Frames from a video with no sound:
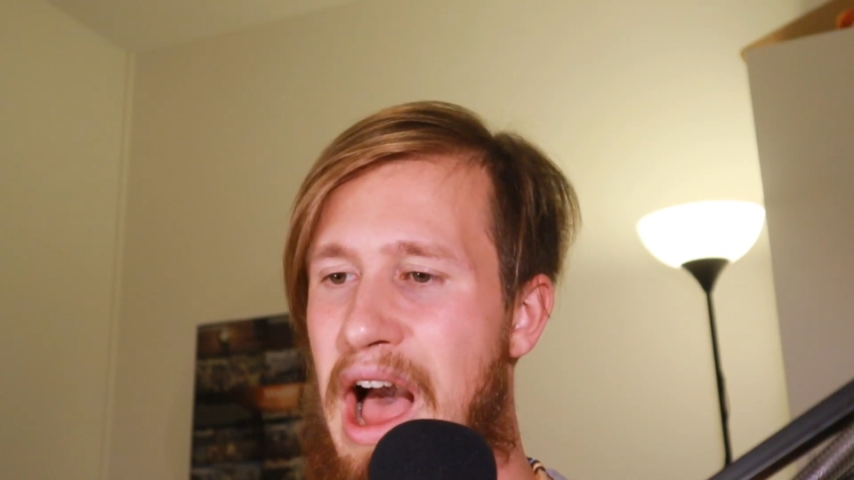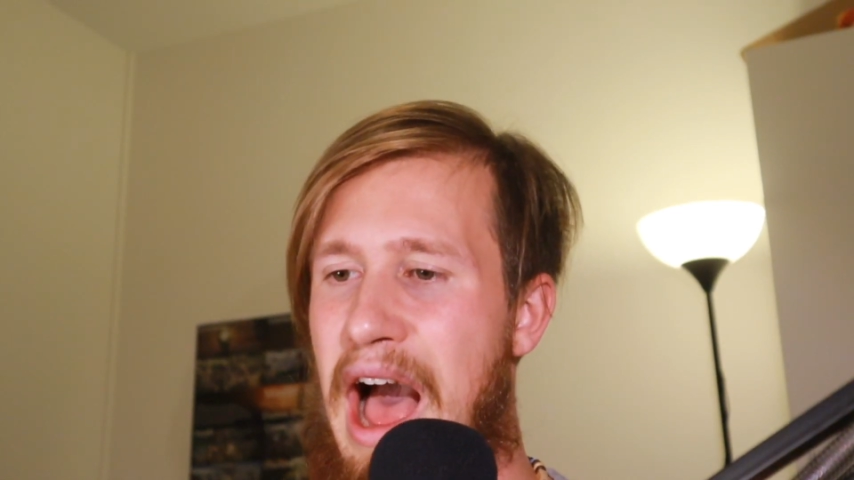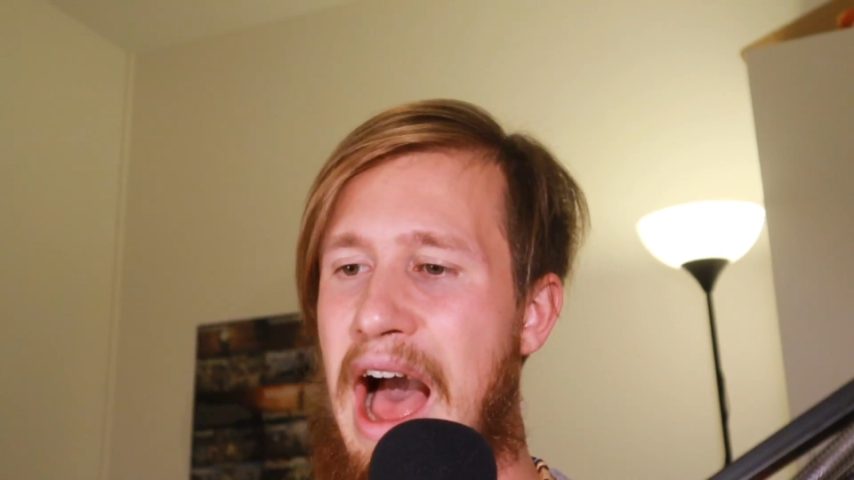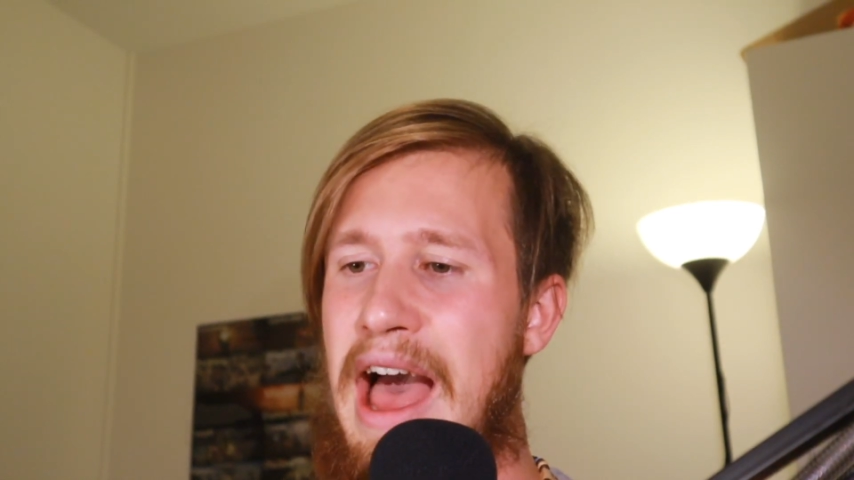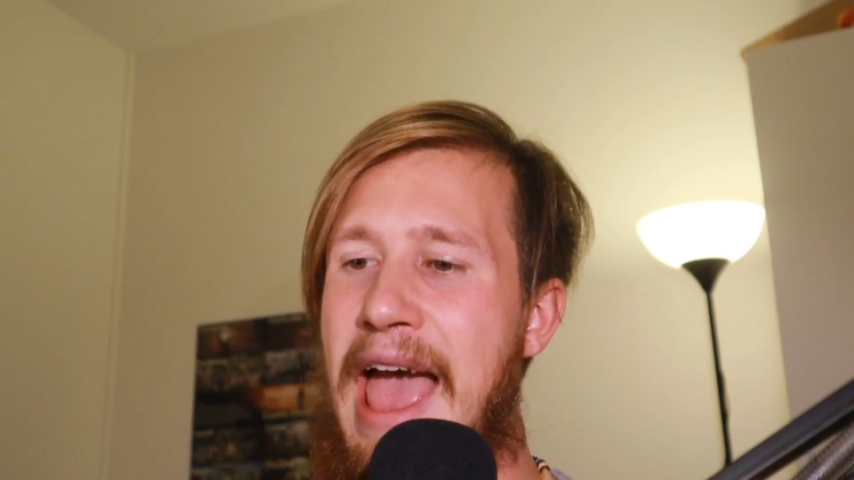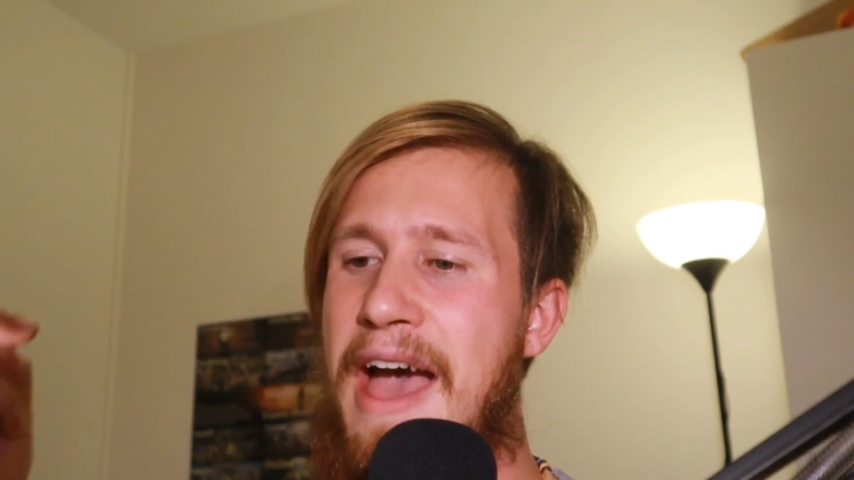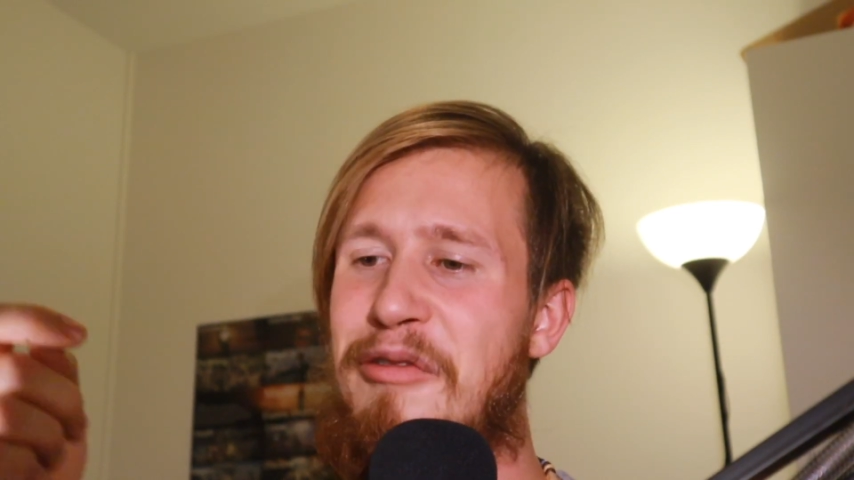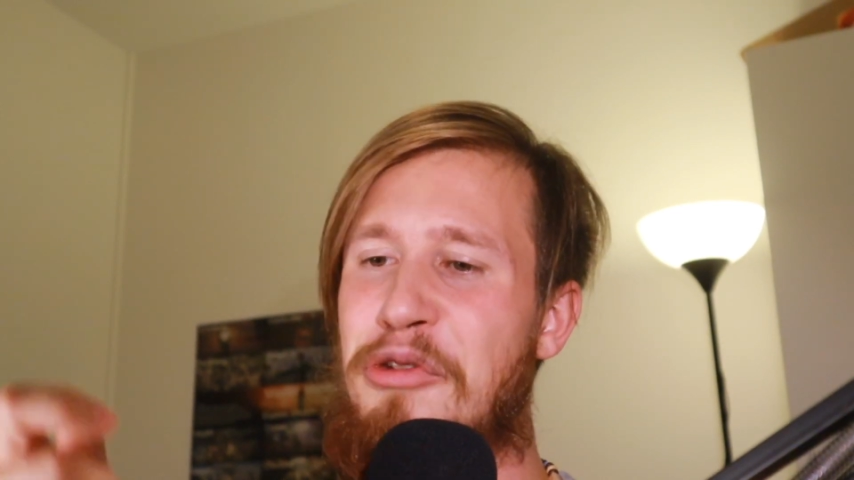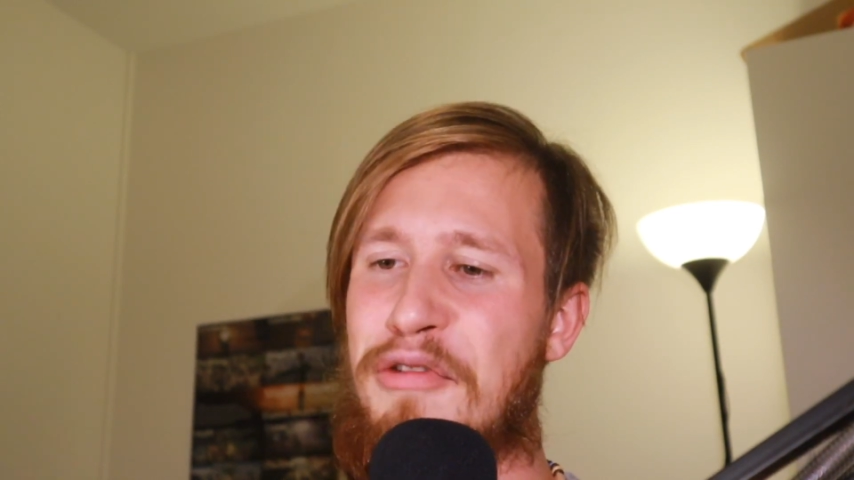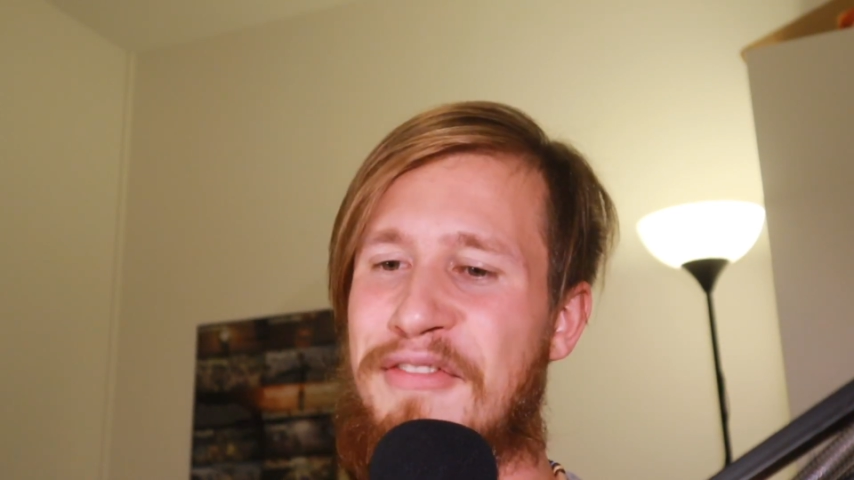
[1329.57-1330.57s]
I have
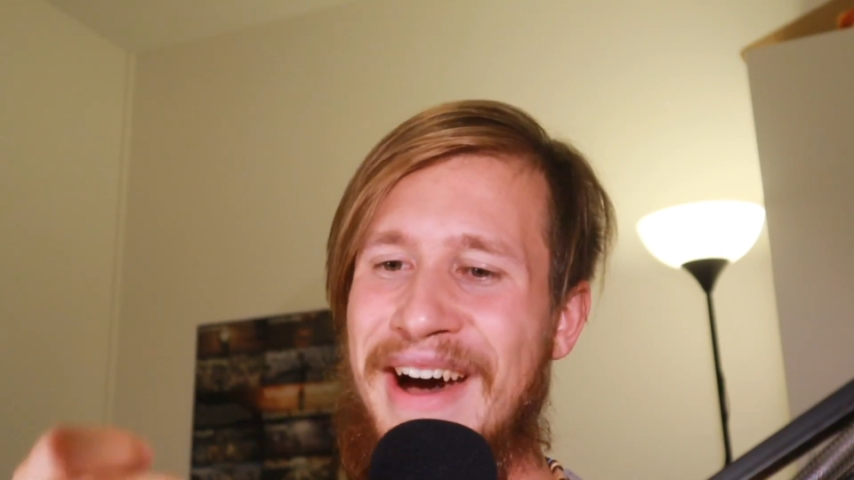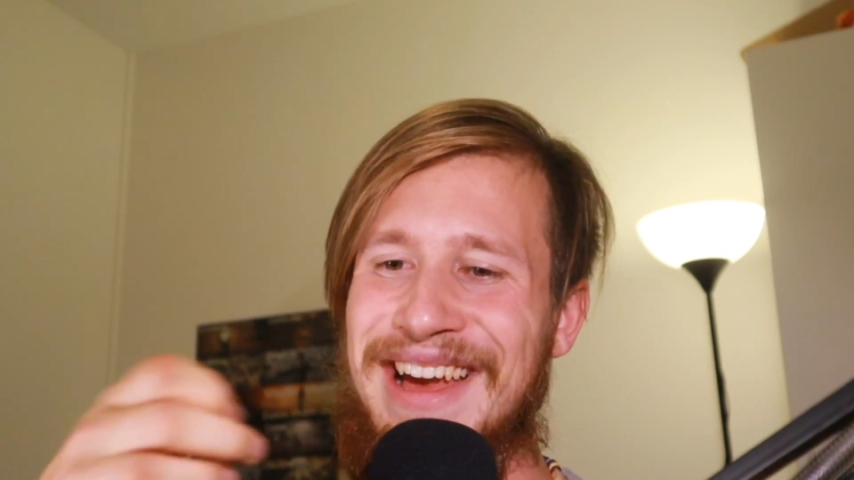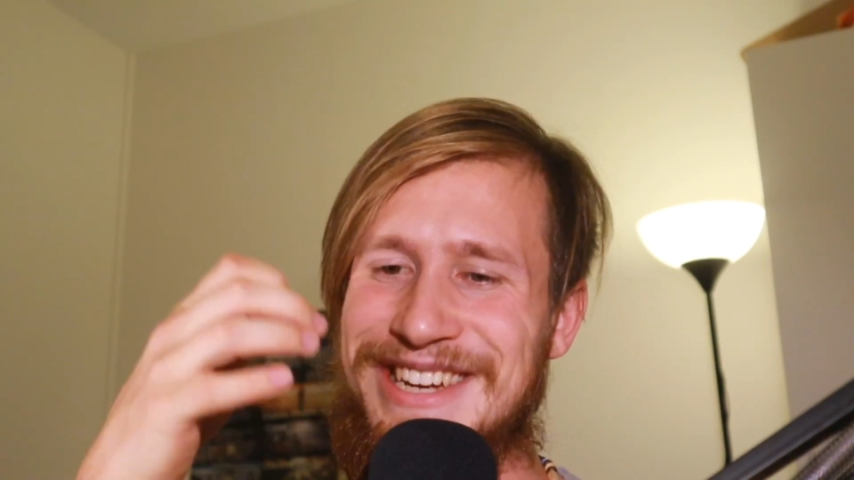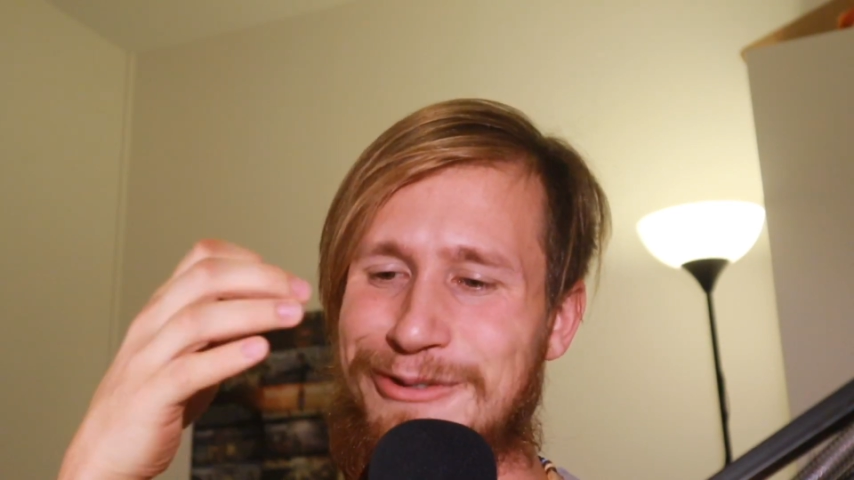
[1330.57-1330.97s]
to find a